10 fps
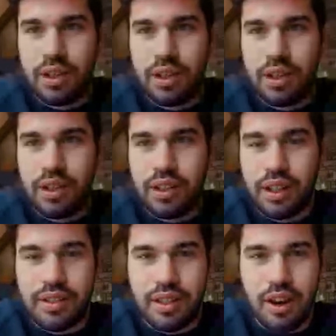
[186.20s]
let's see,
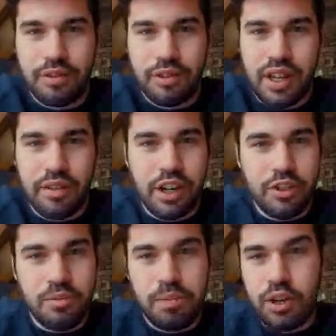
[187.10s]
offer
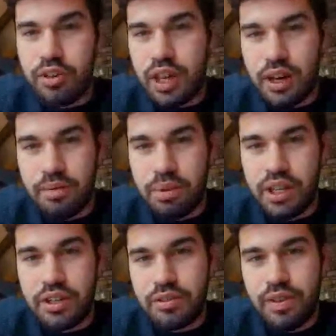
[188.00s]
72 million
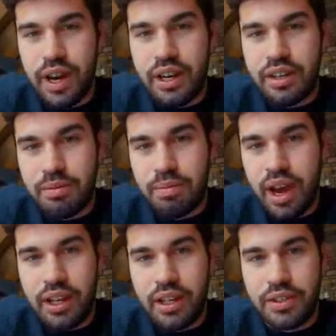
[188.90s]
potential financing
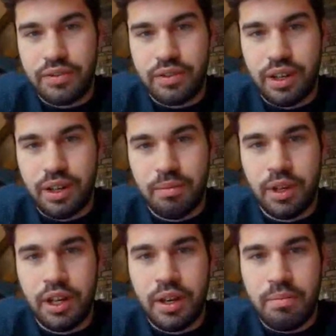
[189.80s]
package
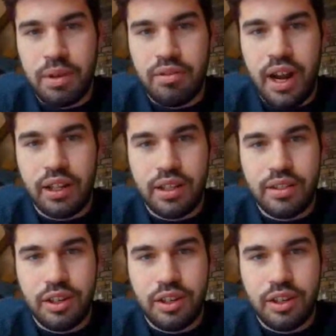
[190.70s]
from B Riley.